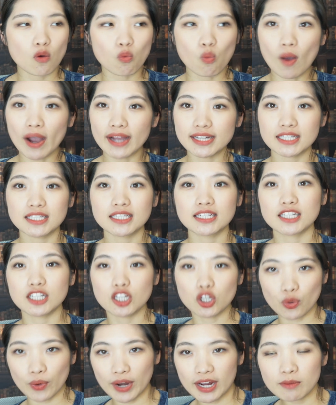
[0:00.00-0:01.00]
whitening
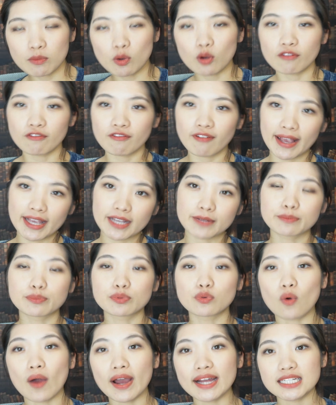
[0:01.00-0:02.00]
cream or fake
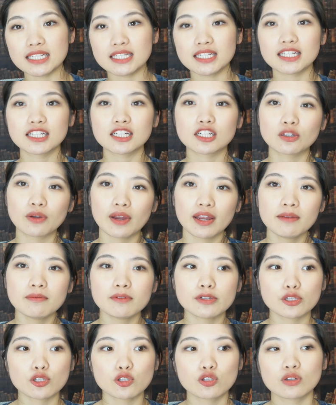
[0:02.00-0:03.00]
brightening cream
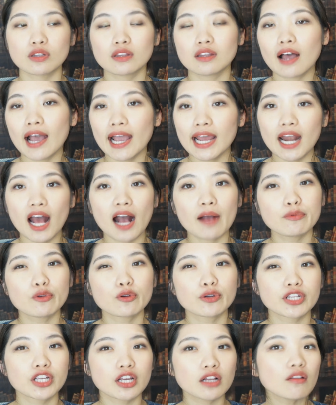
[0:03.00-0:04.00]
just to light up
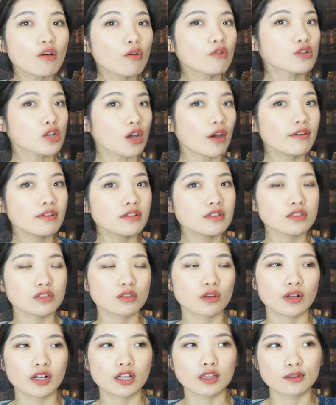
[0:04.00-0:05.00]
your yellow tones
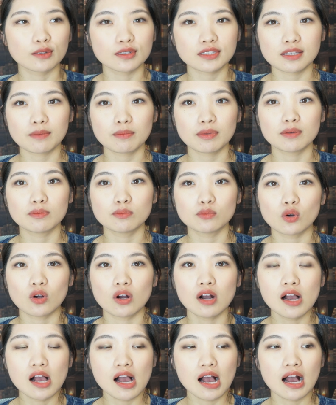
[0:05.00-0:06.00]
so it looks a bit
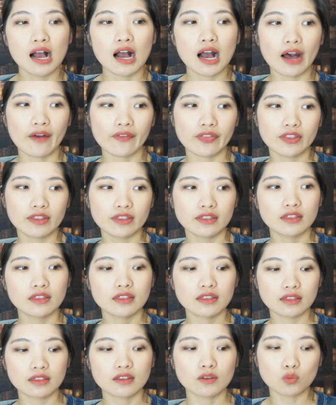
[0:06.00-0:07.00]
more
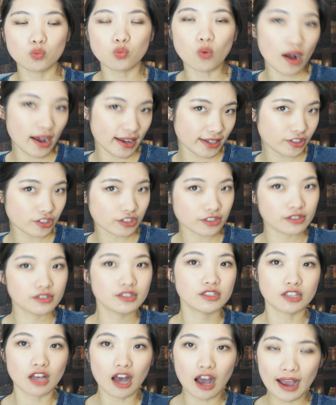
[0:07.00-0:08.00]
the whiter
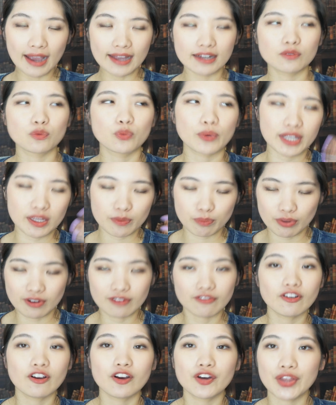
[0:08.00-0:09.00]
side. We
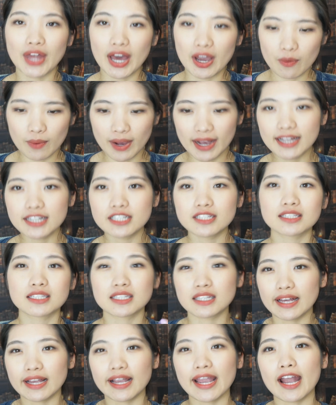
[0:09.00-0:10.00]
prefer it that way,
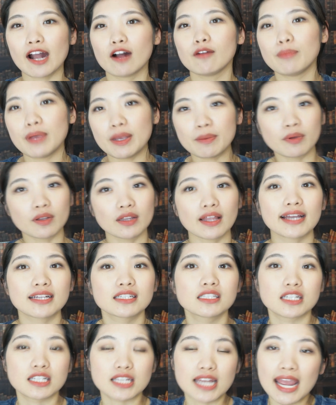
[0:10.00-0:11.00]
just like how people like
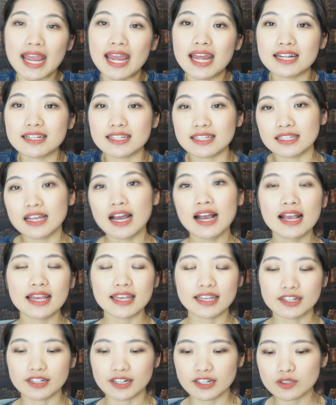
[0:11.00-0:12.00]
to tan
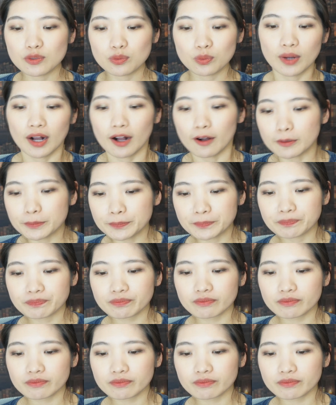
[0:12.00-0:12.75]
here as well.